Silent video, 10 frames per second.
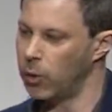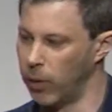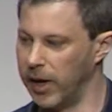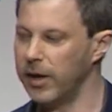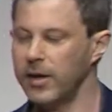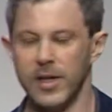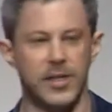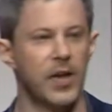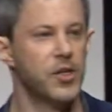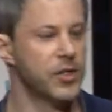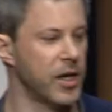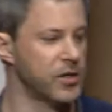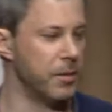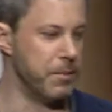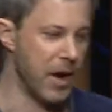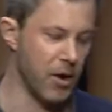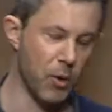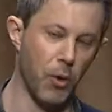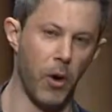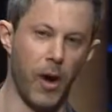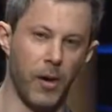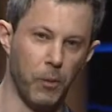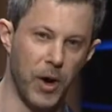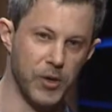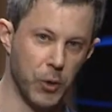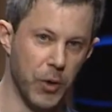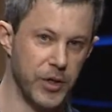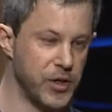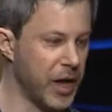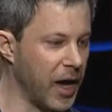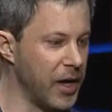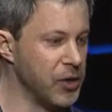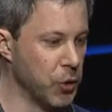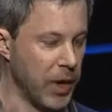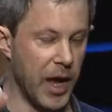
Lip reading: Well, it's not just because the mayor wears orange ties or